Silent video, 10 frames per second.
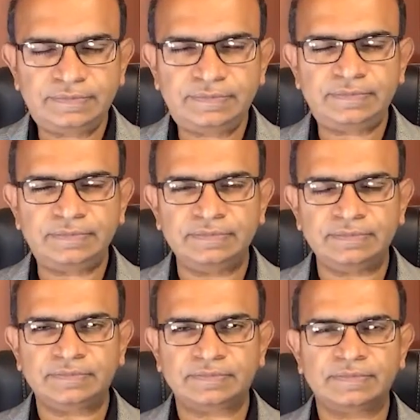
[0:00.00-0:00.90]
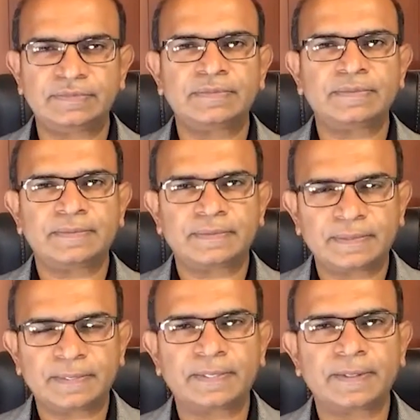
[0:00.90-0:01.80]

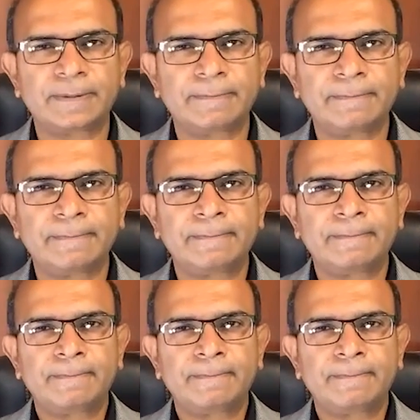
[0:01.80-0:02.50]
No words are spoken by the person on screen.